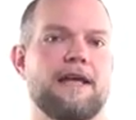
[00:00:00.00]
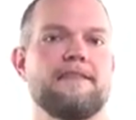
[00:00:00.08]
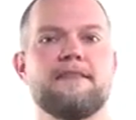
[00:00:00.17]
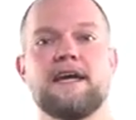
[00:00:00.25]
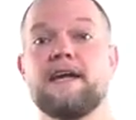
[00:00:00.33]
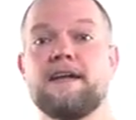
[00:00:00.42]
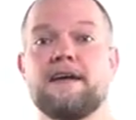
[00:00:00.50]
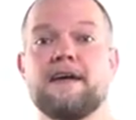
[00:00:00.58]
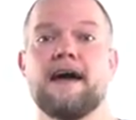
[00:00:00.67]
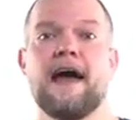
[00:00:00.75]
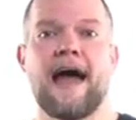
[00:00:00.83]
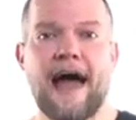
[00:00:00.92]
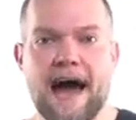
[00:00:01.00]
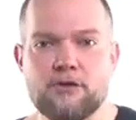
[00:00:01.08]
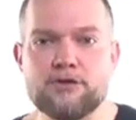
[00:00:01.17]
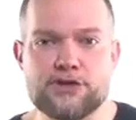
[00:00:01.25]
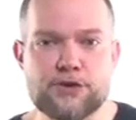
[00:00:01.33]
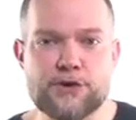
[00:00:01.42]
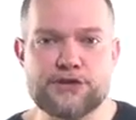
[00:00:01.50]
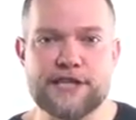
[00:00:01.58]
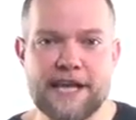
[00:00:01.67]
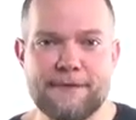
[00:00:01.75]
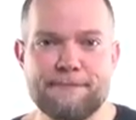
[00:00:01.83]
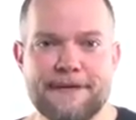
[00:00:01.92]
and then outsource
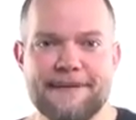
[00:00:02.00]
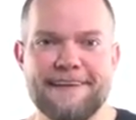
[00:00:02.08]
them.